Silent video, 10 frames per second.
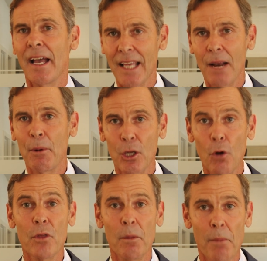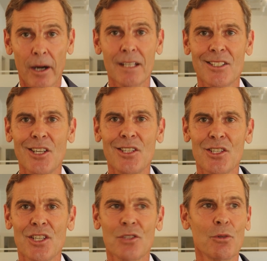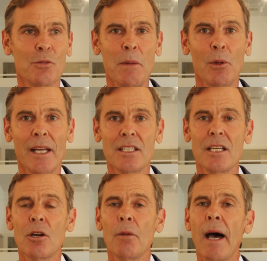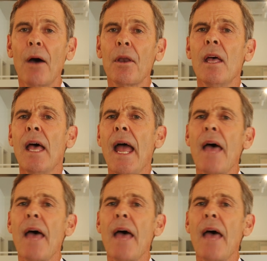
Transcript: Again, I want to go over the market statistics, which people like to hear about,